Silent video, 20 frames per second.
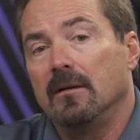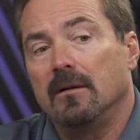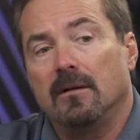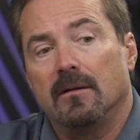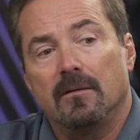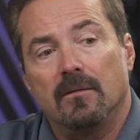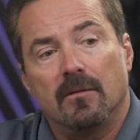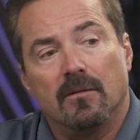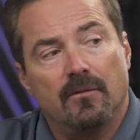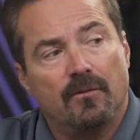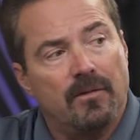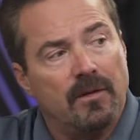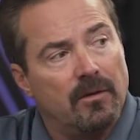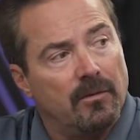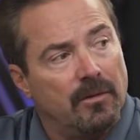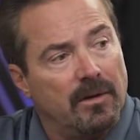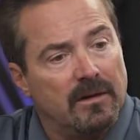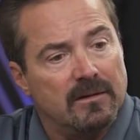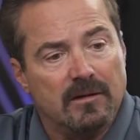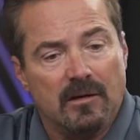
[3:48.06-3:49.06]
the
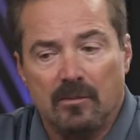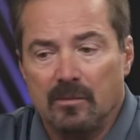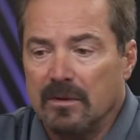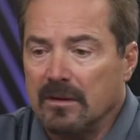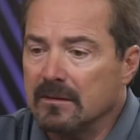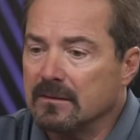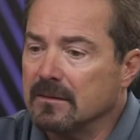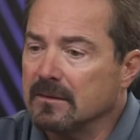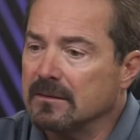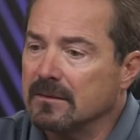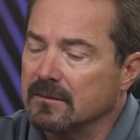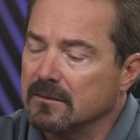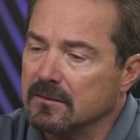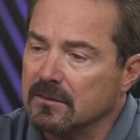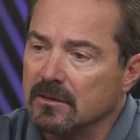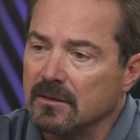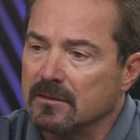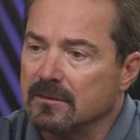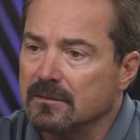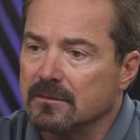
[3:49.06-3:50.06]
fundraising business,
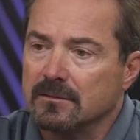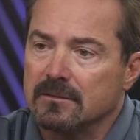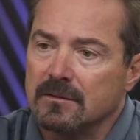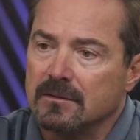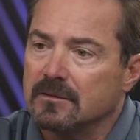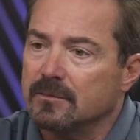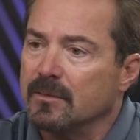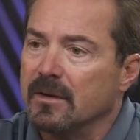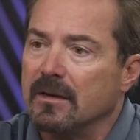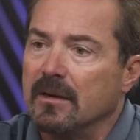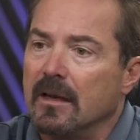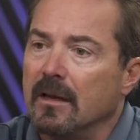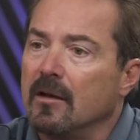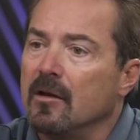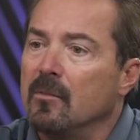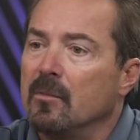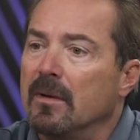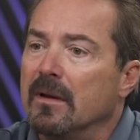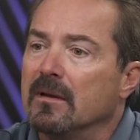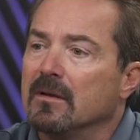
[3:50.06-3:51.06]
it's been hit
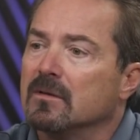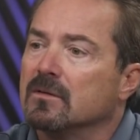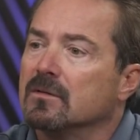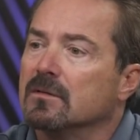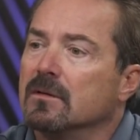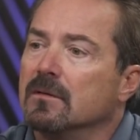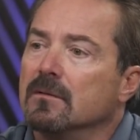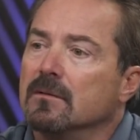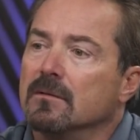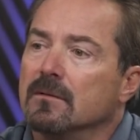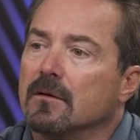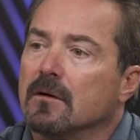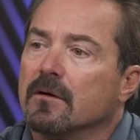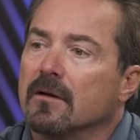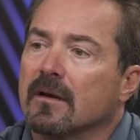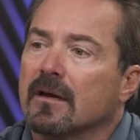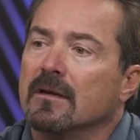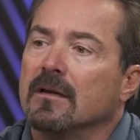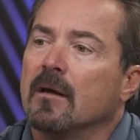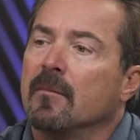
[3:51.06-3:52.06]
and miss in our
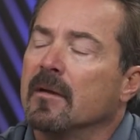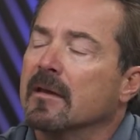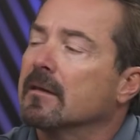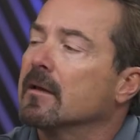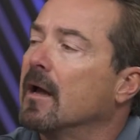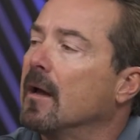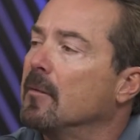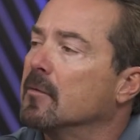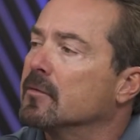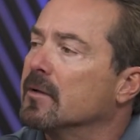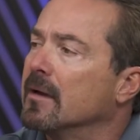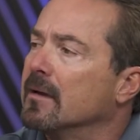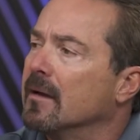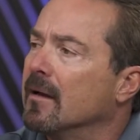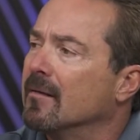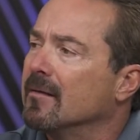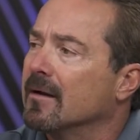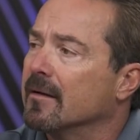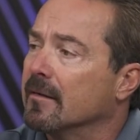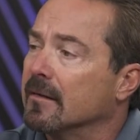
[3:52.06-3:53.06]
economic times right
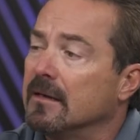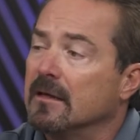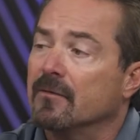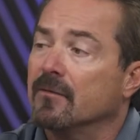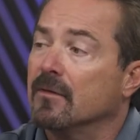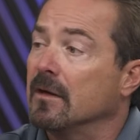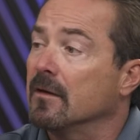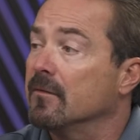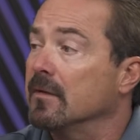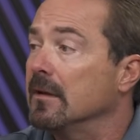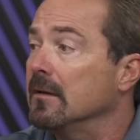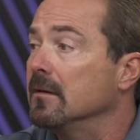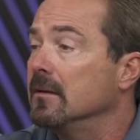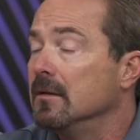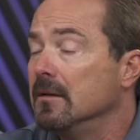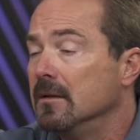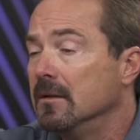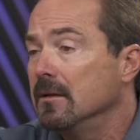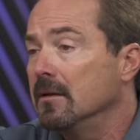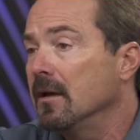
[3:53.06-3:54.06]
now. A lot of the gift giving
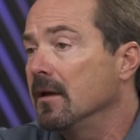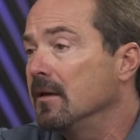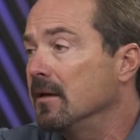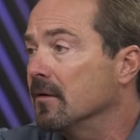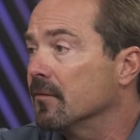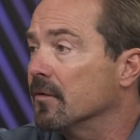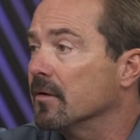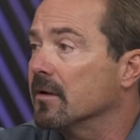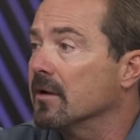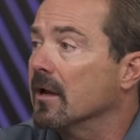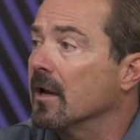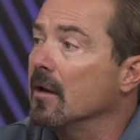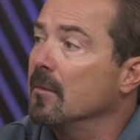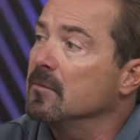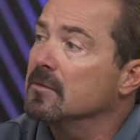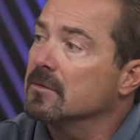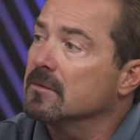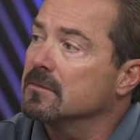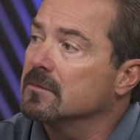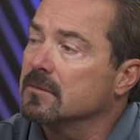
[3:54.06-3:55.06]
at different
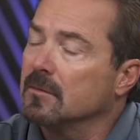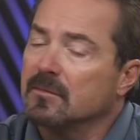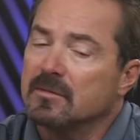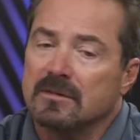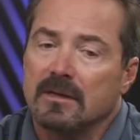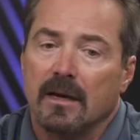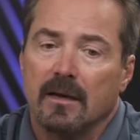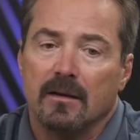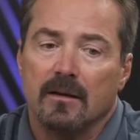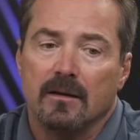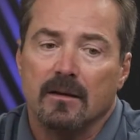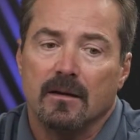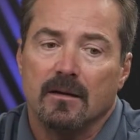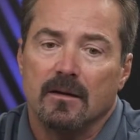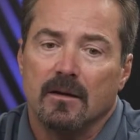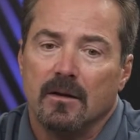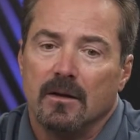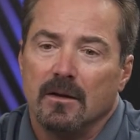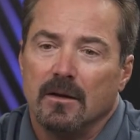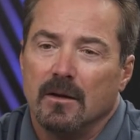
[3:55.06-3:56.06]
times has subsided, and
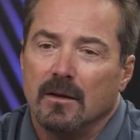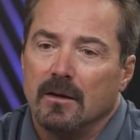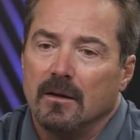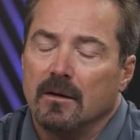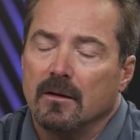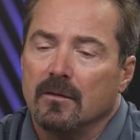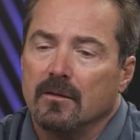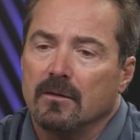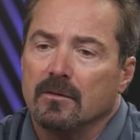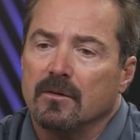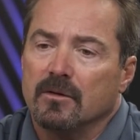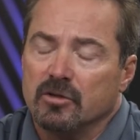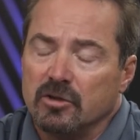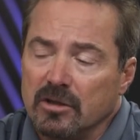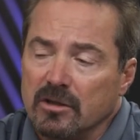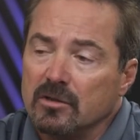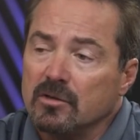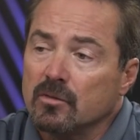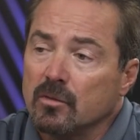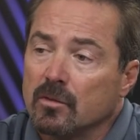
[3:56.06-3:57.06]
the
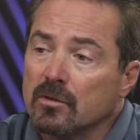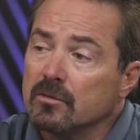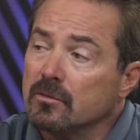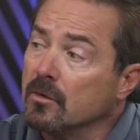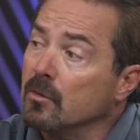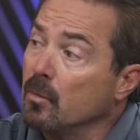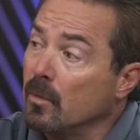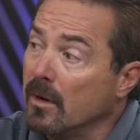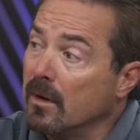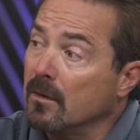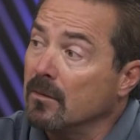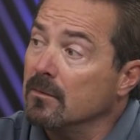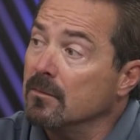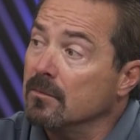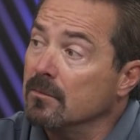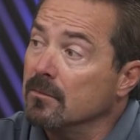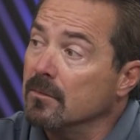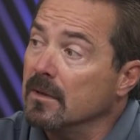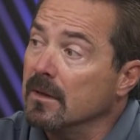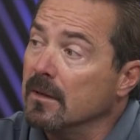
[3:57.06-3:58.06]
cheese store is doing well,
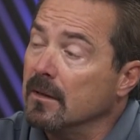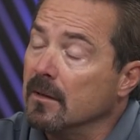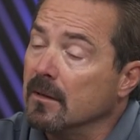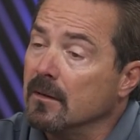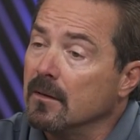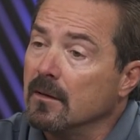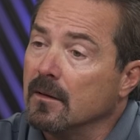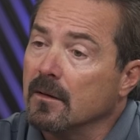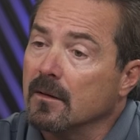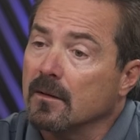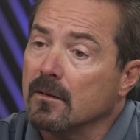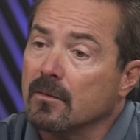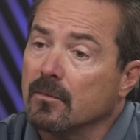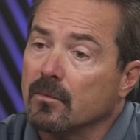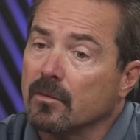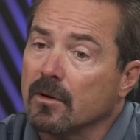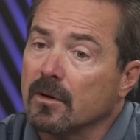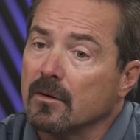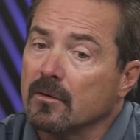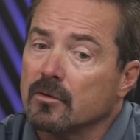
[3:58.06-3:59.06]
and
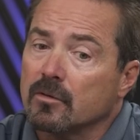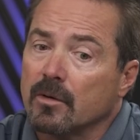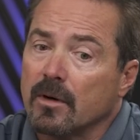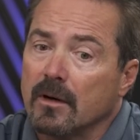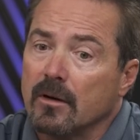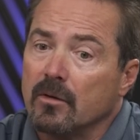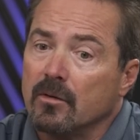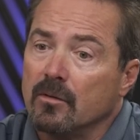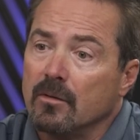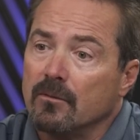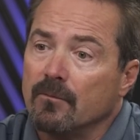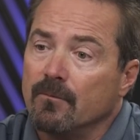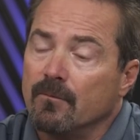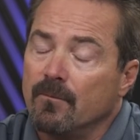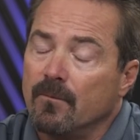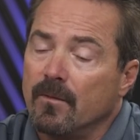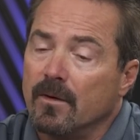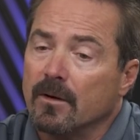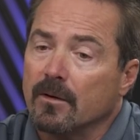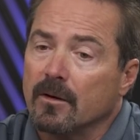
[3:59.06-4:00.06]
we're going to try to do a
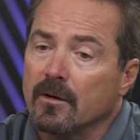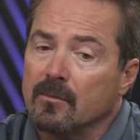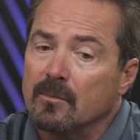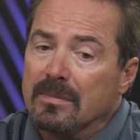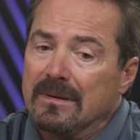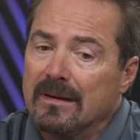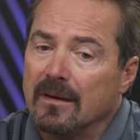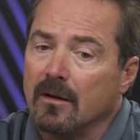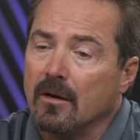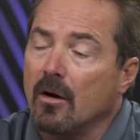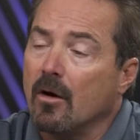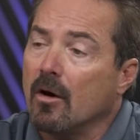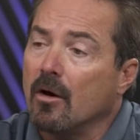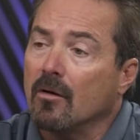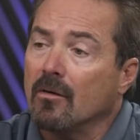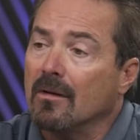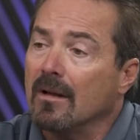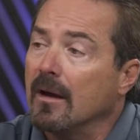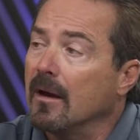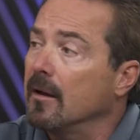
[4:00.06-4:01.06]
very big
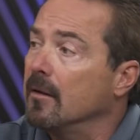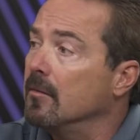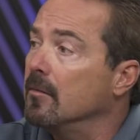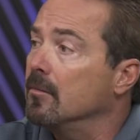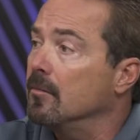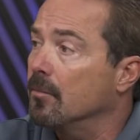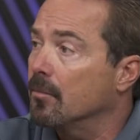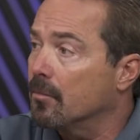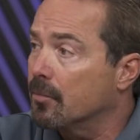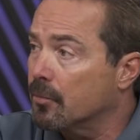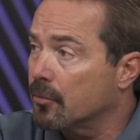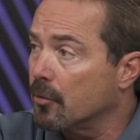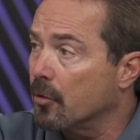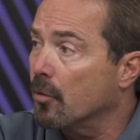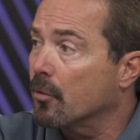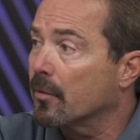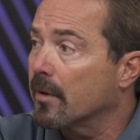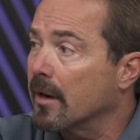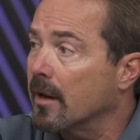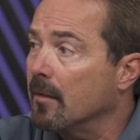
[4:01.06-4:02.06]
online
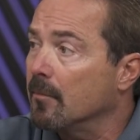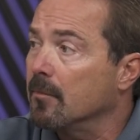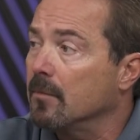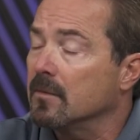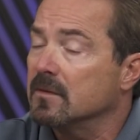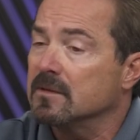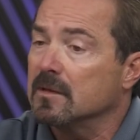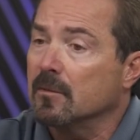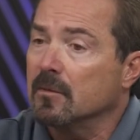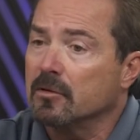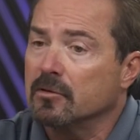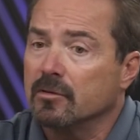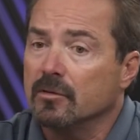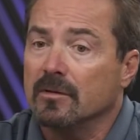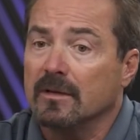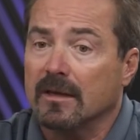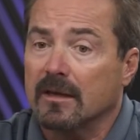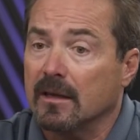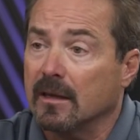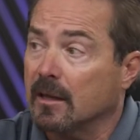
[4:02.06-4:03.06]
program similar to
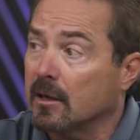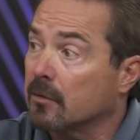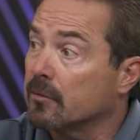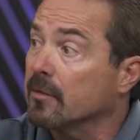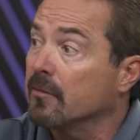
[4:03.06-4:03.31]
like a Hickory